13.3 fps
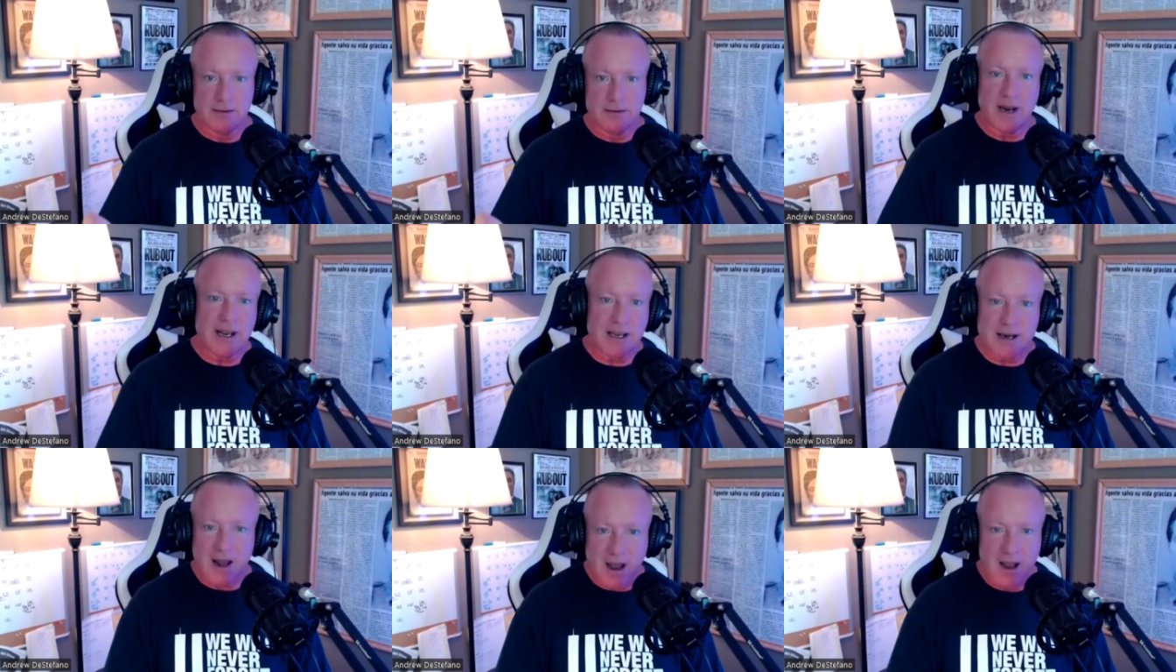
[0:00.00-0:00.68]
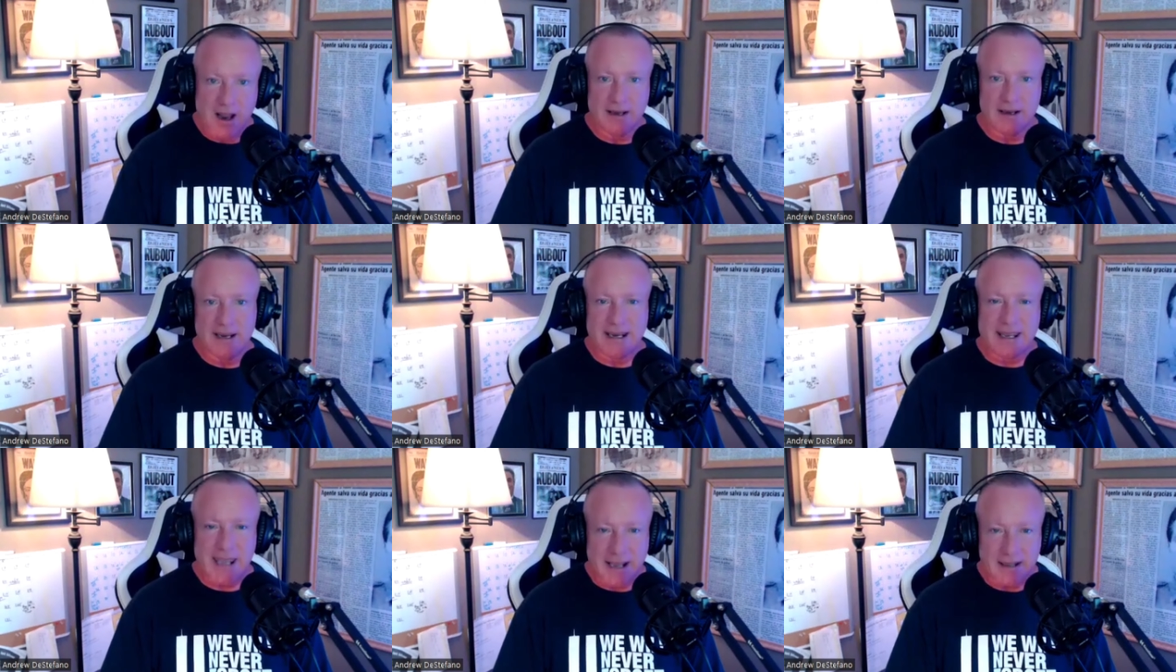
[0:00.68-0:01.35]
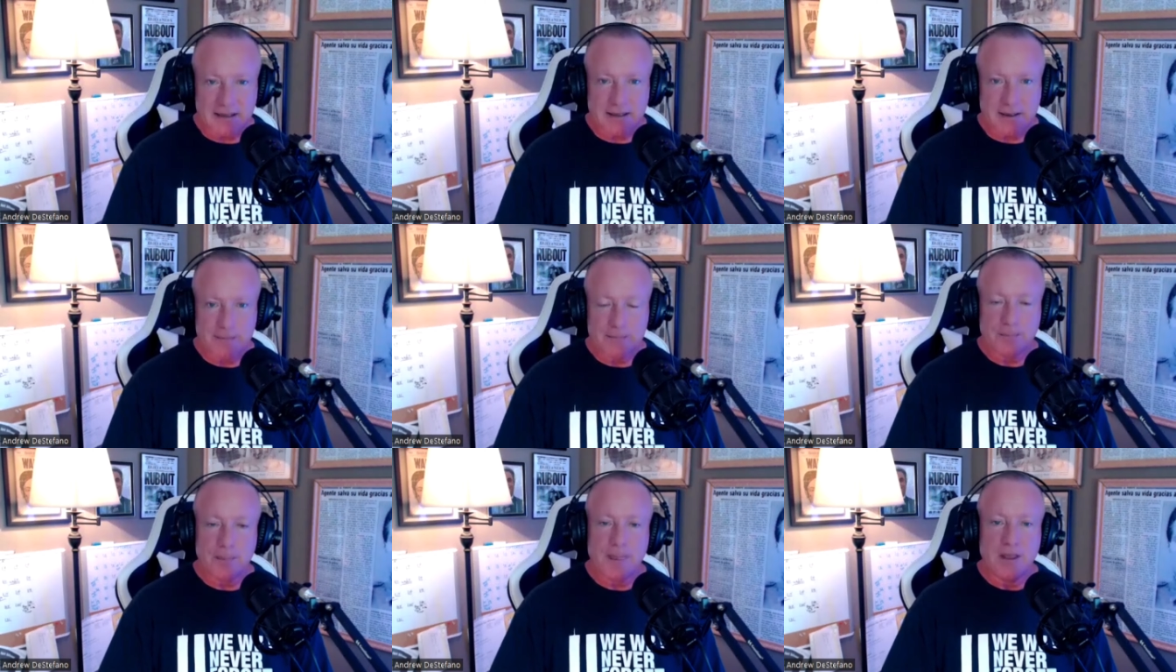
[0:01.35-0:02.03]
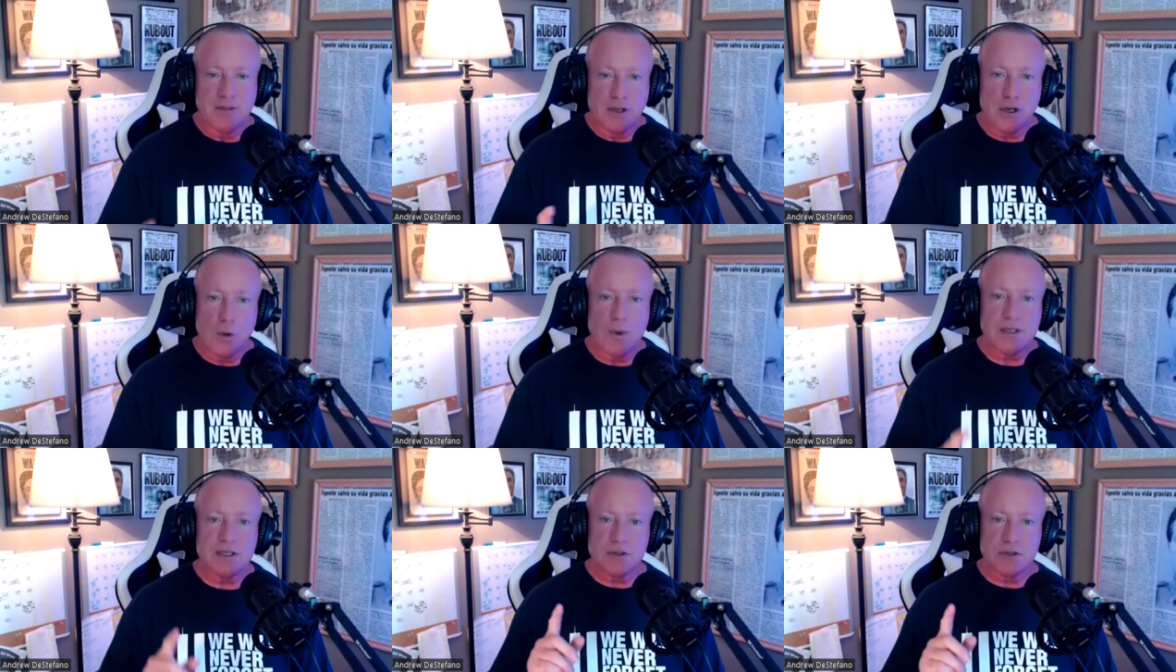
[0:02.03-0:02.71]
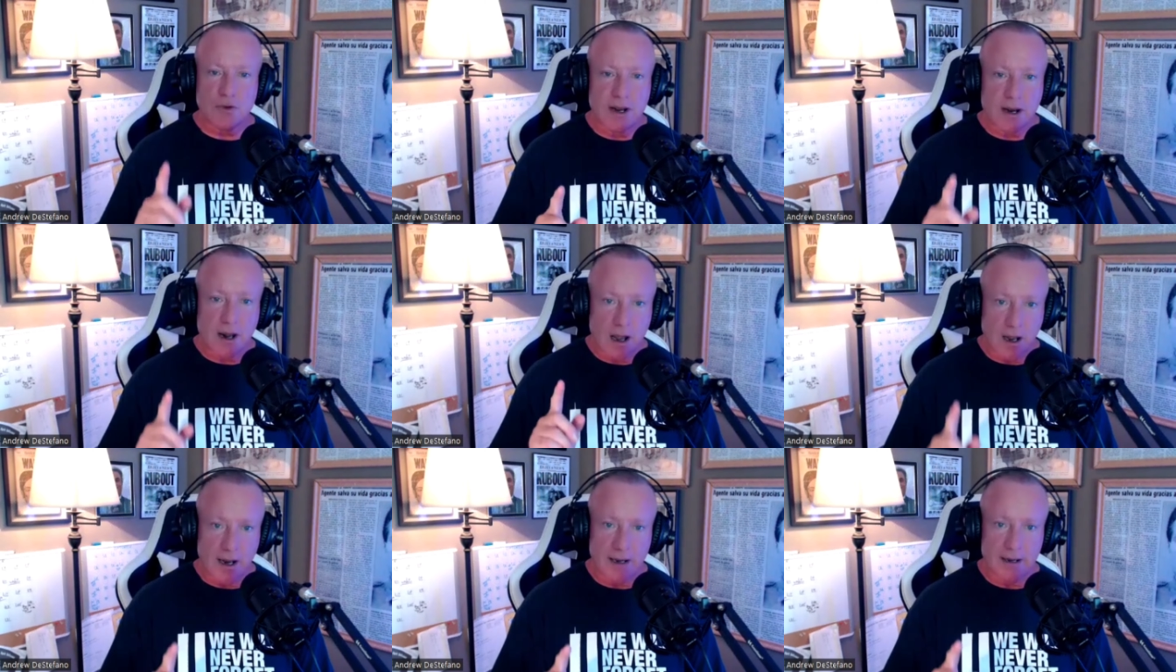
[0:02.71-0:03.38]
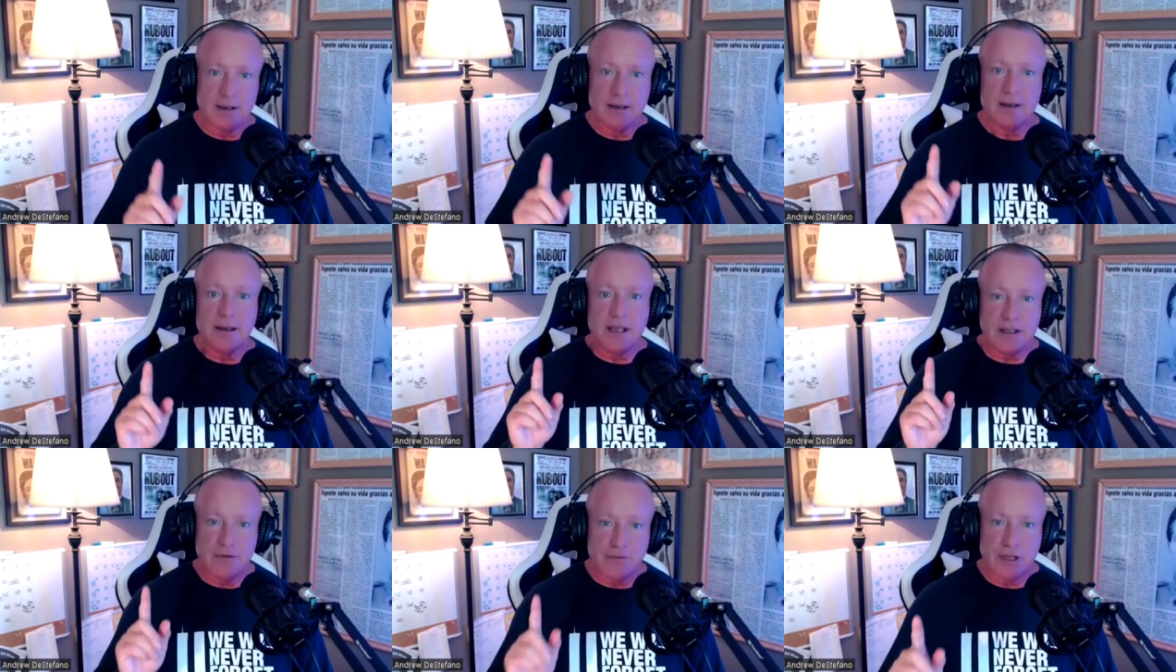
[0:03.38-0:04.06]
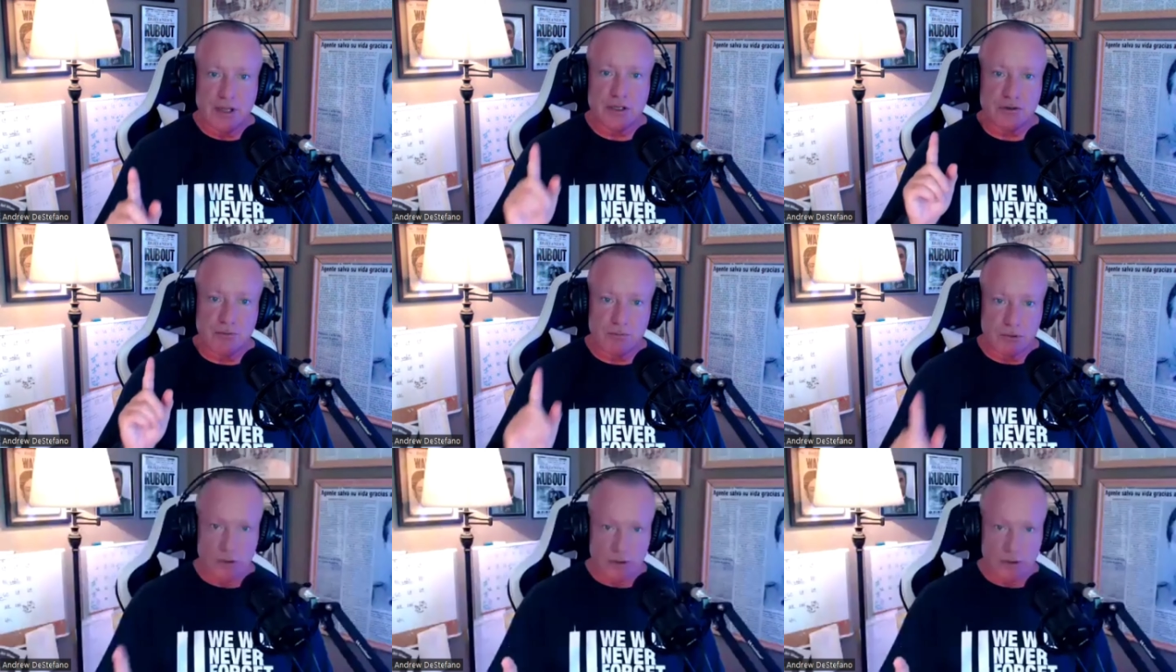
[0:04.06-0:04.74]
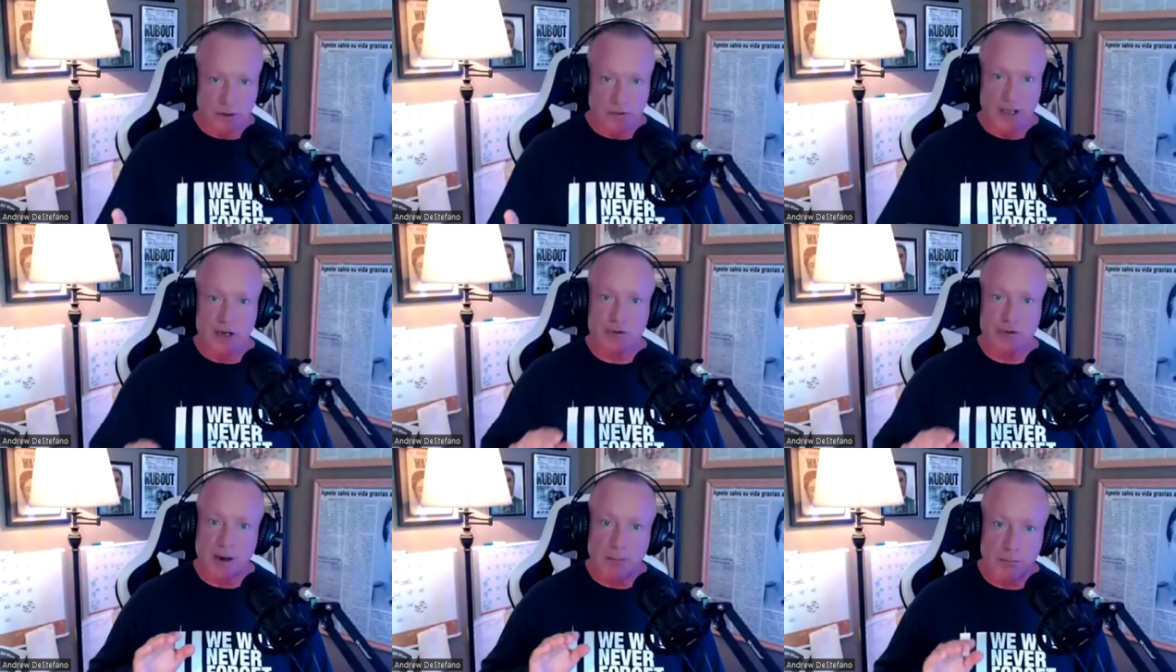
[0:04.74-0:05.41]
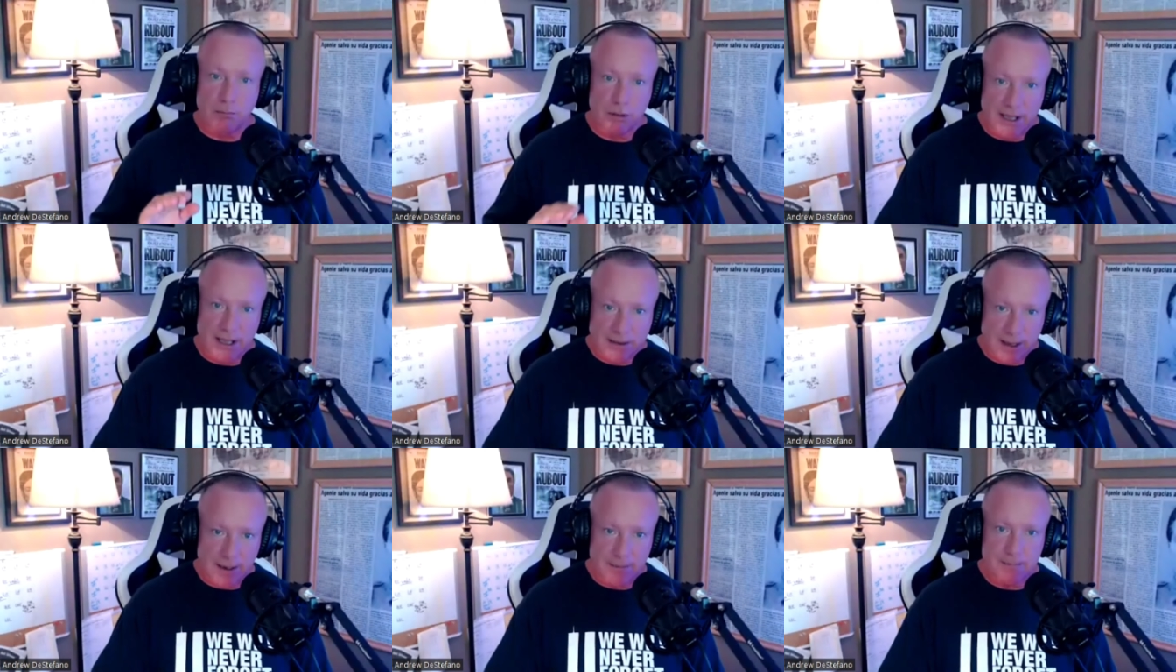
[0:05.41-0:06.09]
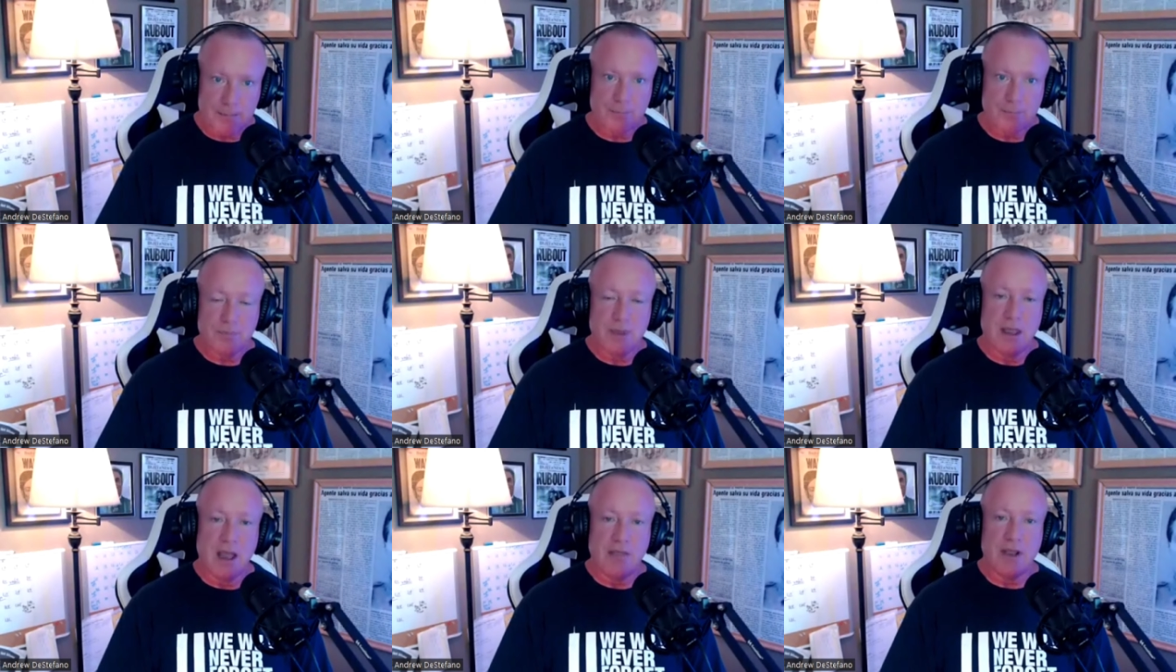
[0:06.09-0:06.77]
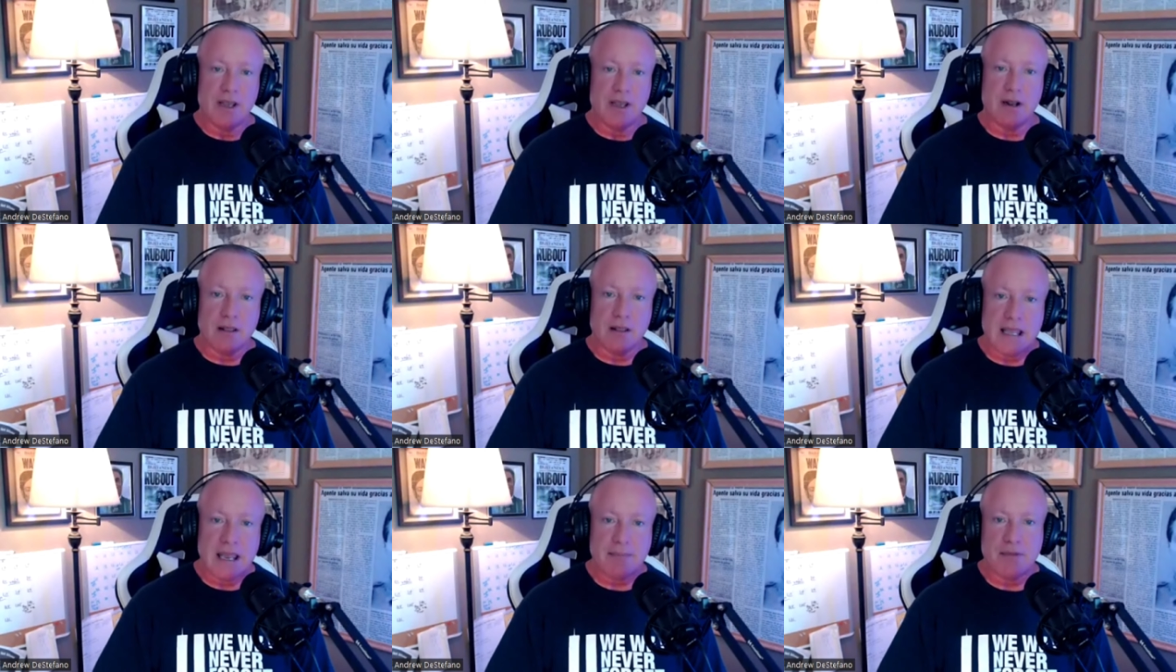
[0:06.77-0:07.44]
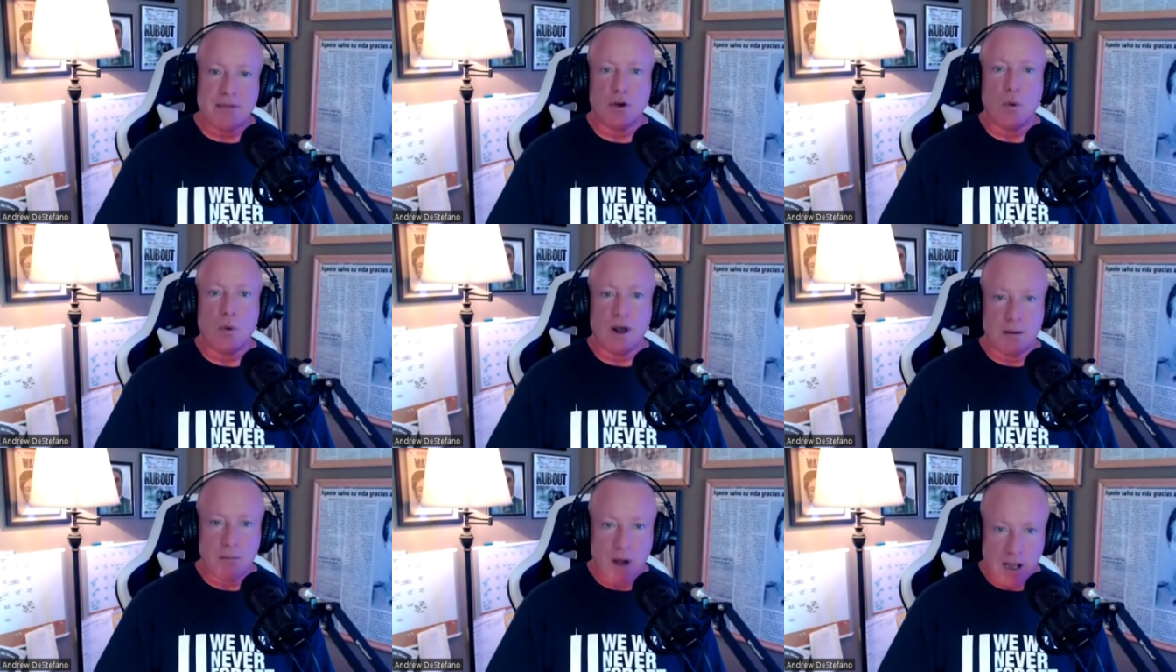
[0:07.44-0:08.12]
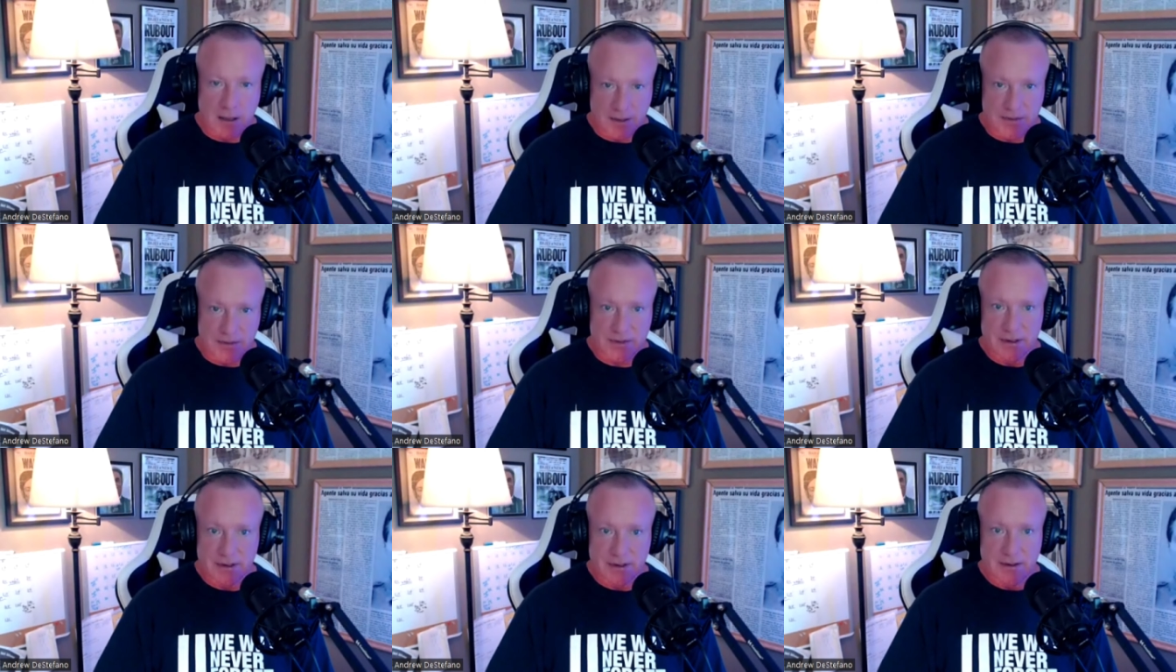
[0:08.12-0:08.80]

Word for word: They're not going to hide in Kent. They're going to try to hide in the village of Brewster and they're going to try to blend in and they're going to claim that they're Guatemalans.